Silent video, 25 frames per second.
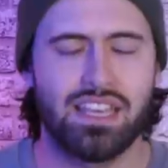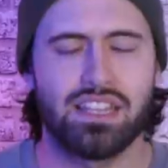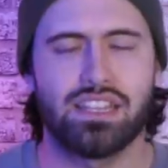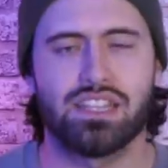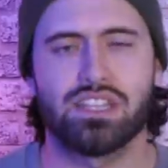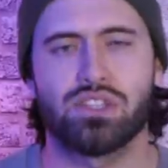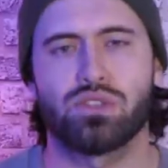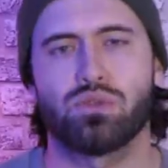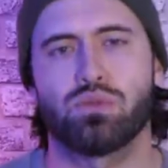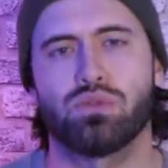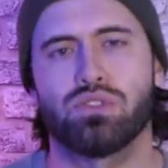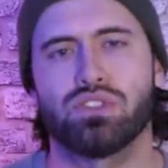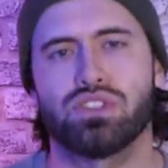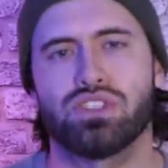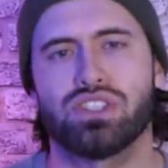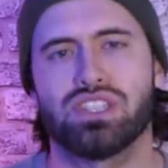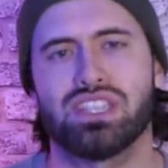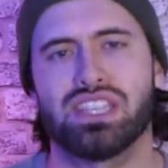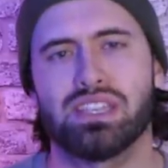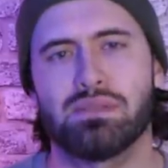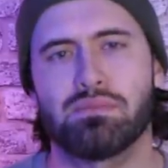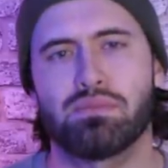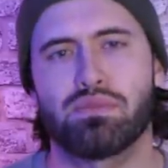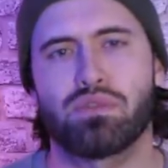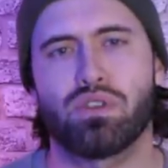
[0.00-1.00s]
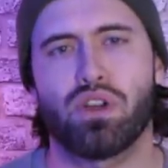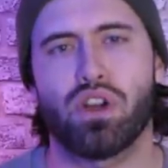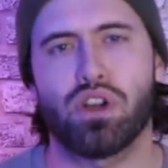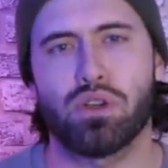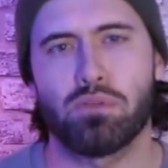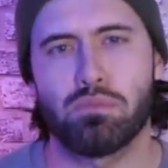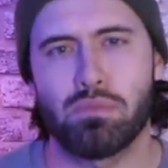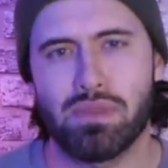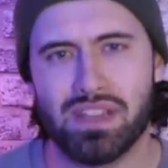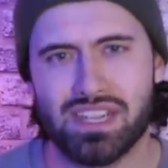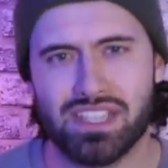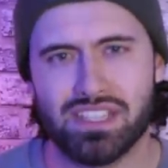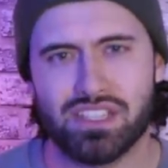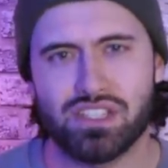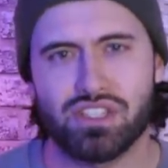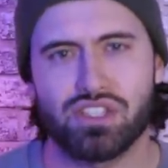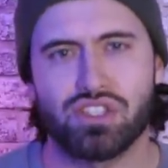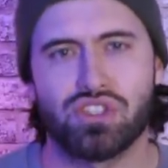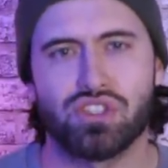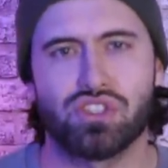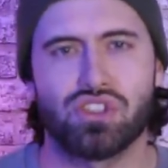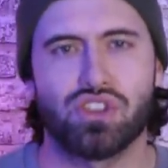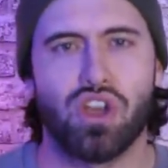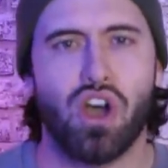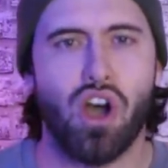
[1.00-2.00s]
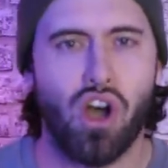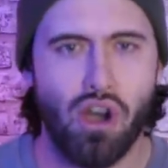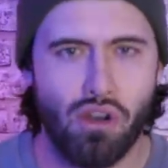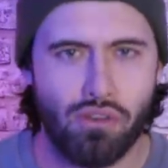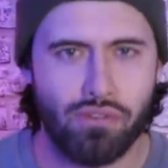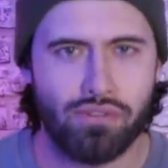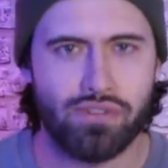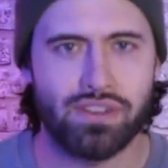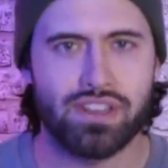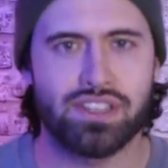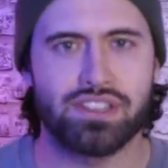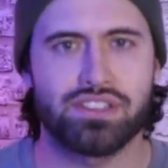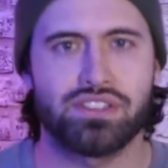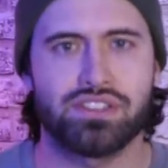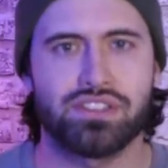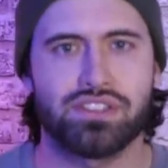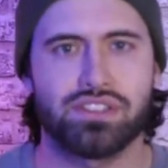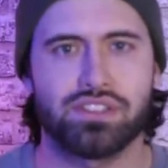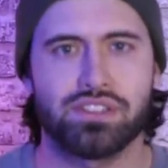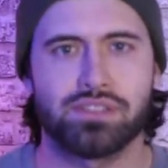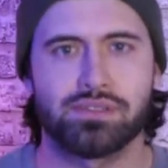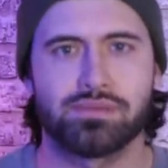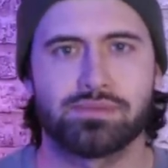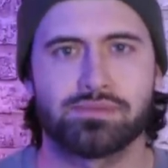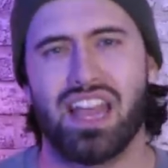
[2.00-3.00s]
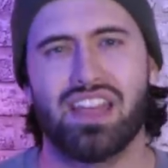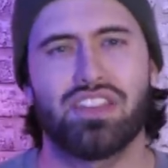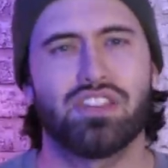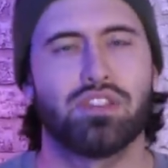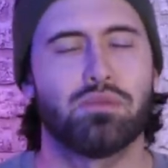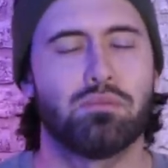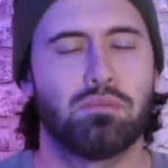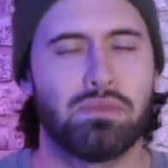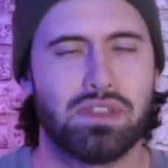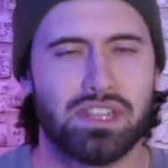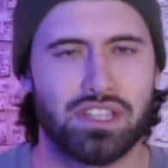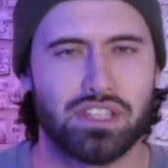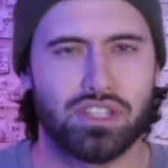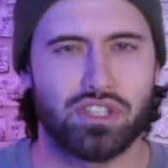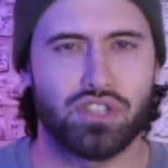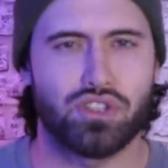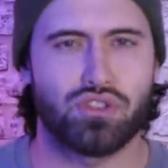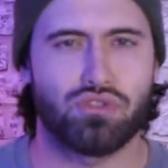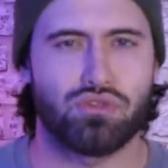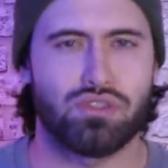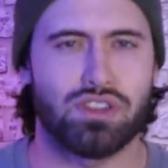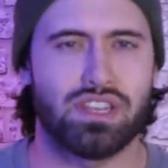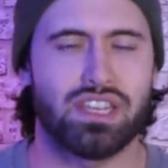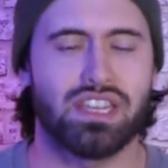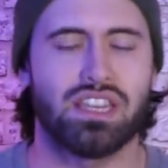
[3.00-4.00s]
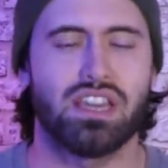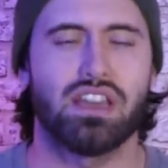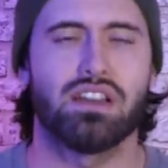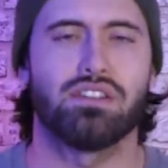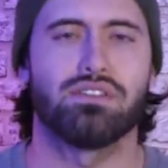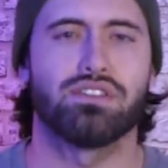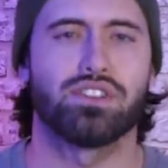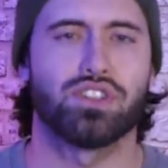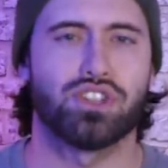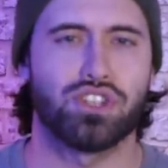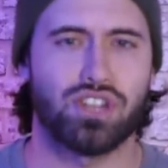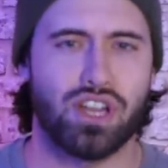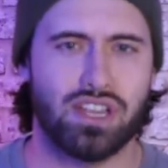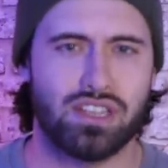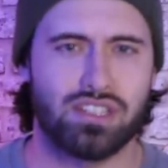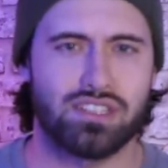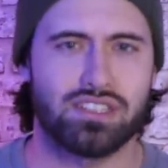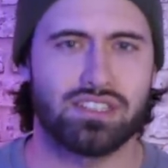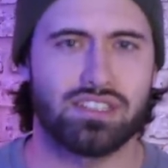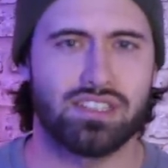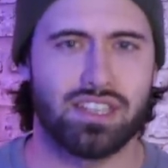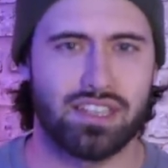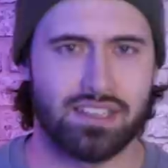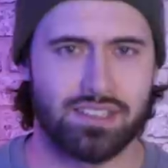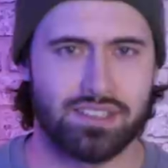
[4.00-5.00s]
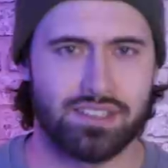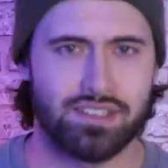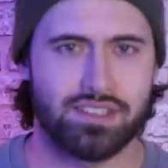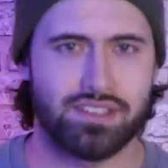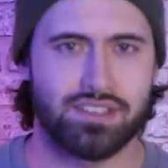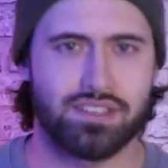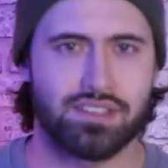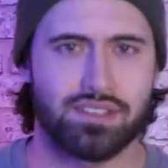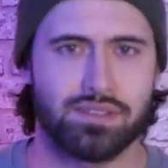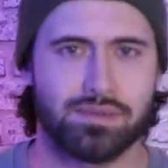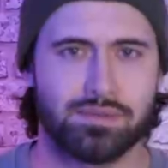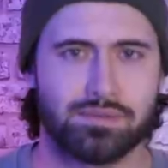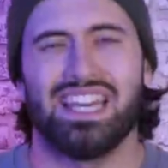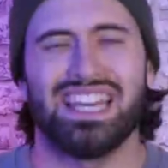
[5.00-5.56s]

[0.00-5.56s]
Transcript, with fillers: This was the Prime Minister's office and the Ministry of Justice.